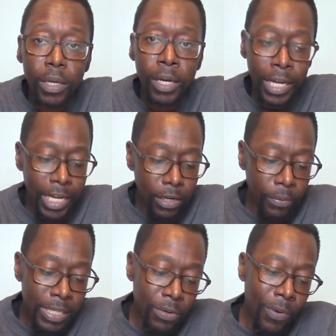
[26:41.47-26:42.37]
And again, the
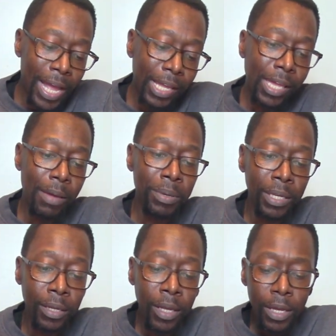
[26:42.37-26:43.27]
reason why it can't
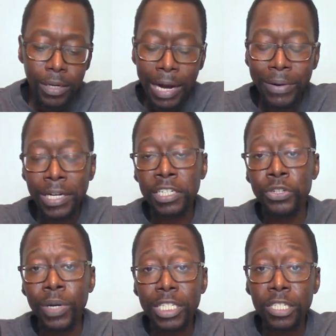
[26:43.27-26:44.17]
be directed
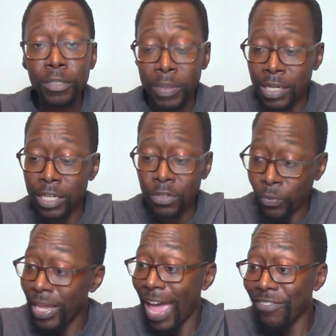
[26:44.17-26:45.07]
to us is because
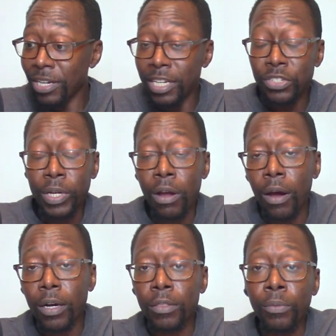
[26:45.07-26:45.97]
we haven't
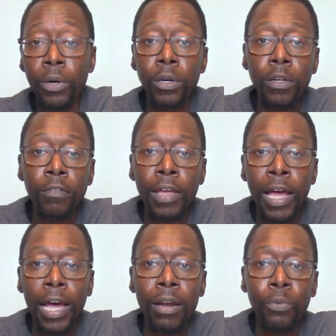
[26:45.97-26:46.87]
disregarded the word of
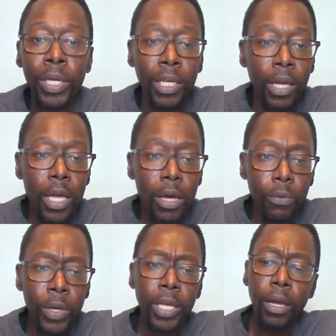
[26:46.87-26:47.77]
God. We
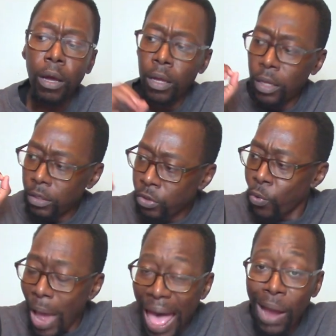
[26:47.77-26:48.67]

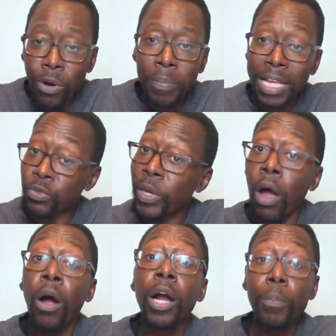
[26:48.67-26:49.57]
do our best. We
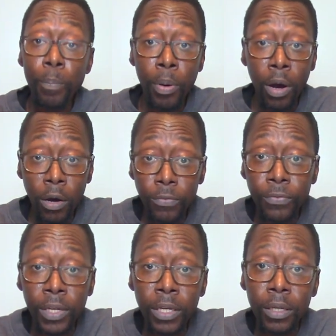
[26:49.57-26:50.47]
aren't
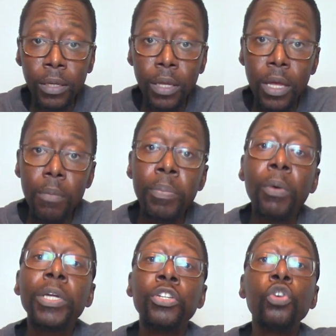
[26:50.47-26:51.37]
perfect, but
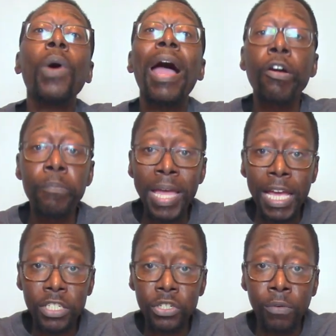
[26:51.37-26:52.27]
we do our
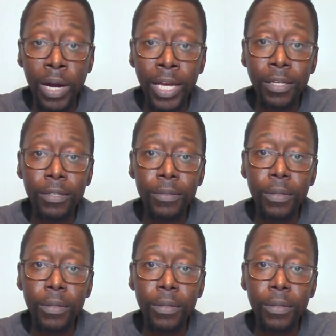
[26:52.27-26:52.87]
best, right?